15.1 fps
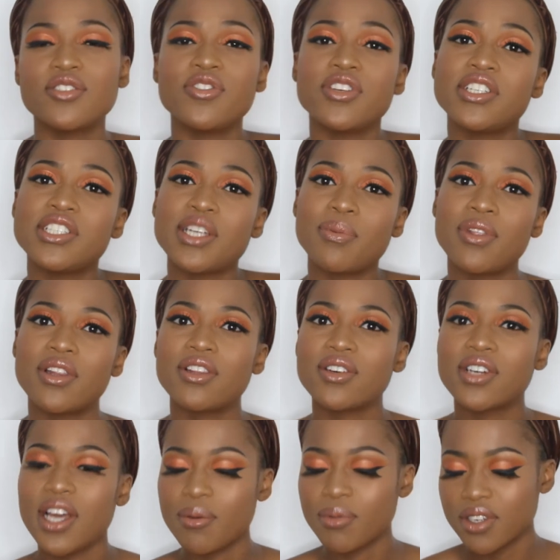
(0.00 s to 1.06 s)
finish up the look,
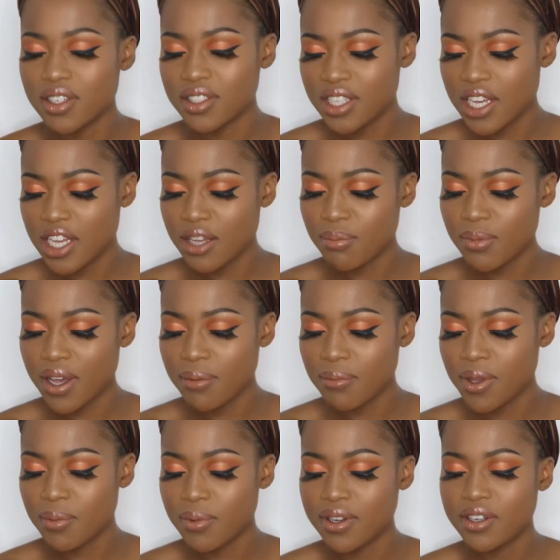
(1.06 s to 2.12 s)
I'm going to take my
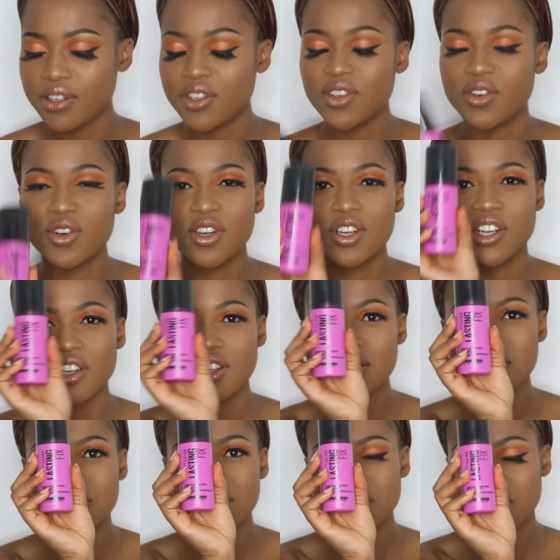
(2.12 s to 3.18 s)
Maybelline New York
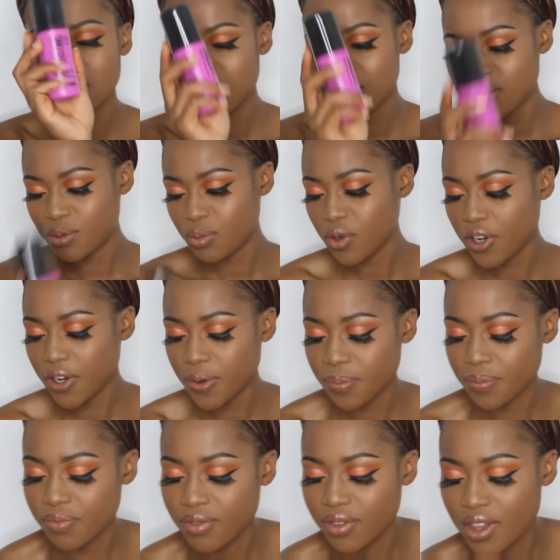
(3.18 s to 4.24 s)
Lasting Fix Spray,
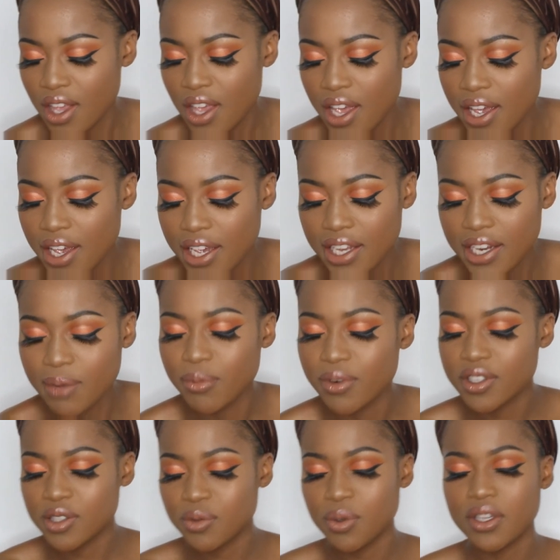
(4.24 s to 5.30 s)
and I'm going
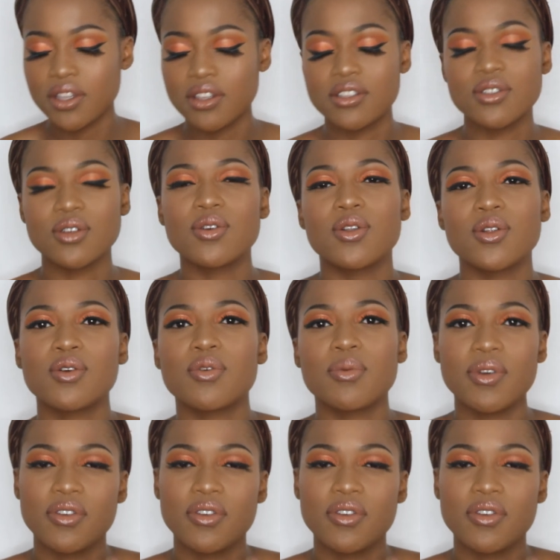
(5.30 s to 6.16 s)
to spray this all over my